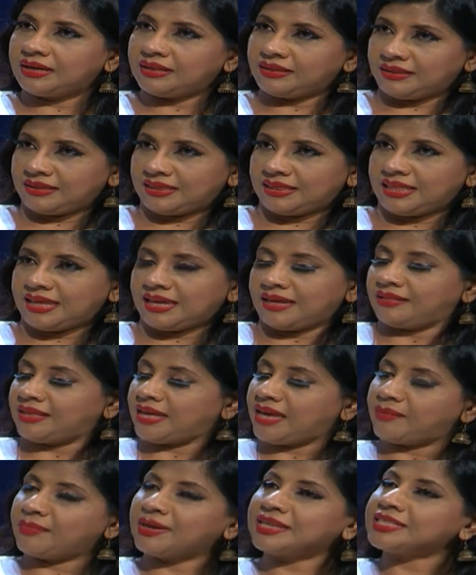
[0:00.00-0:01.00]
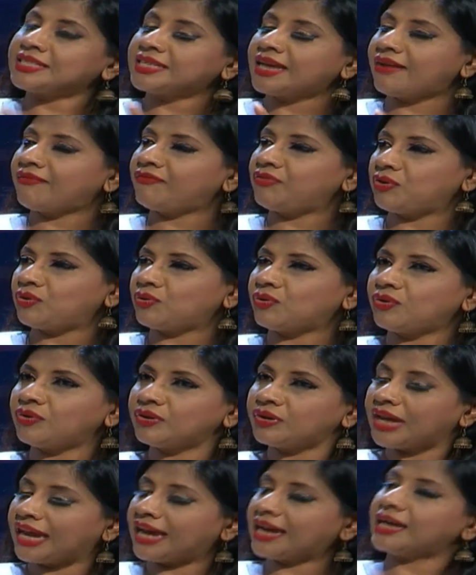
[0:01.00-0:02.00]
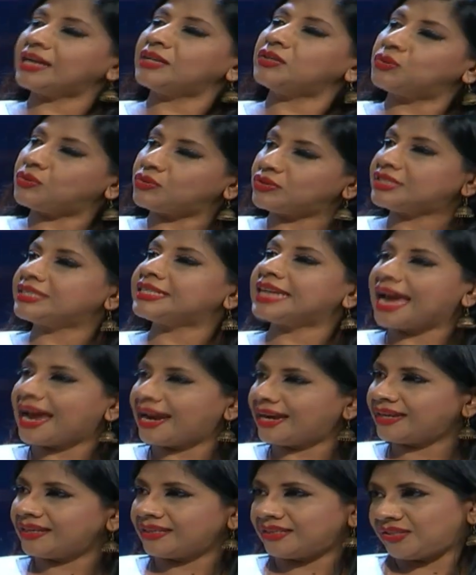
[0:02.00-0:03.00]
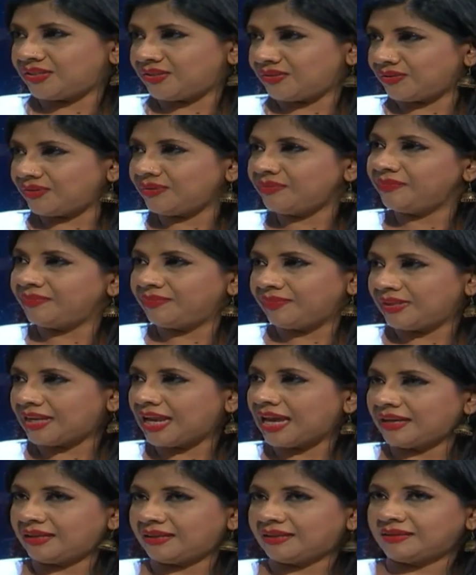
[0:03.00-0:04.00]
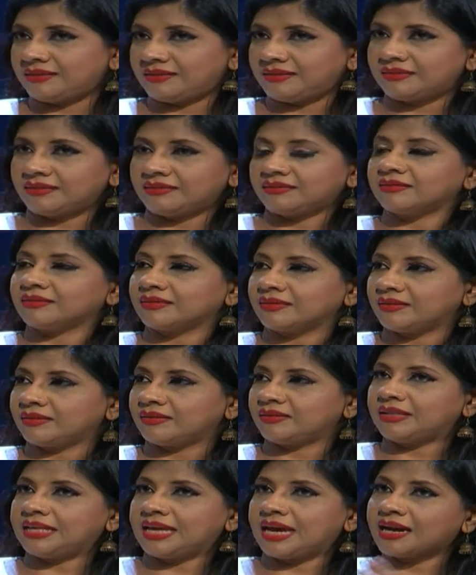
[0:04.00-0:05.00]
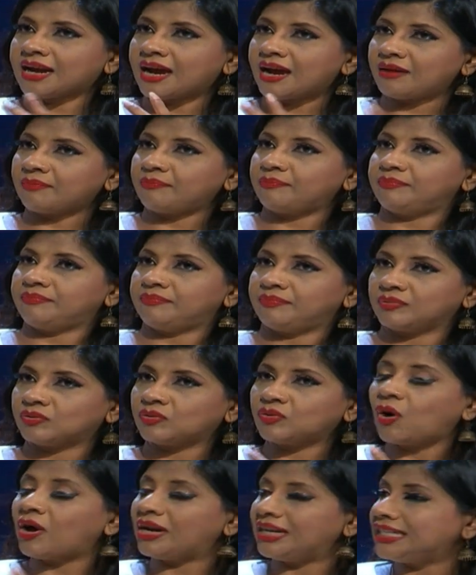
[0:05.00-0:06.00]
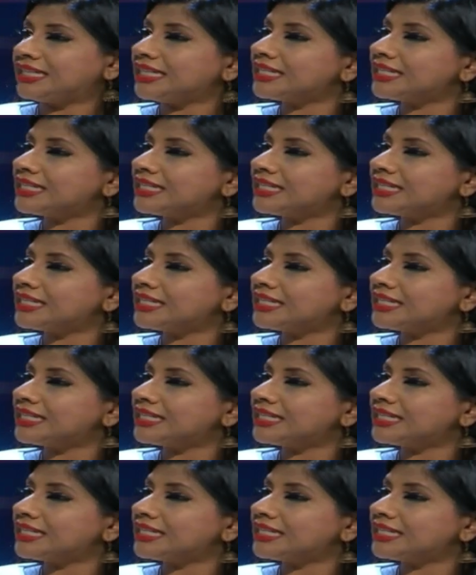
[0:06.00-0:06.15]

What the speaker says: they must have taken those standards, like there are quality